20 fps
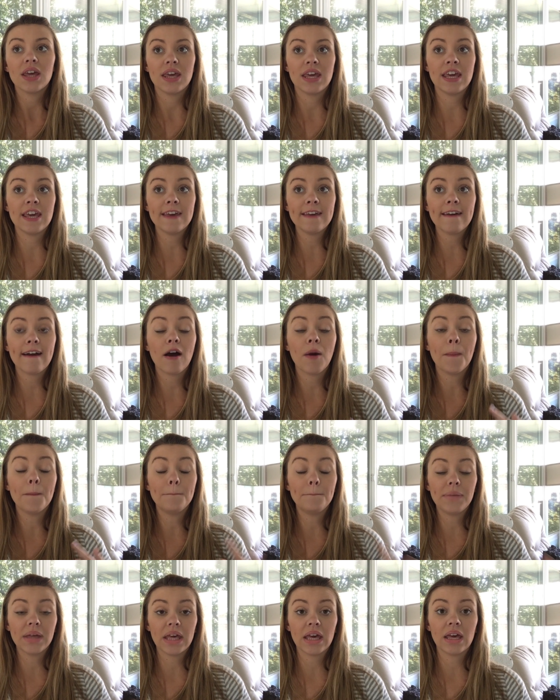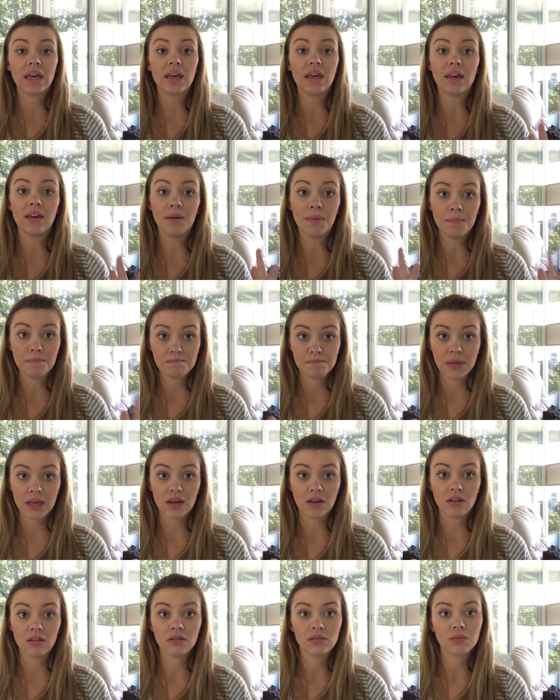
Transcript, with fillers: eat a big meal.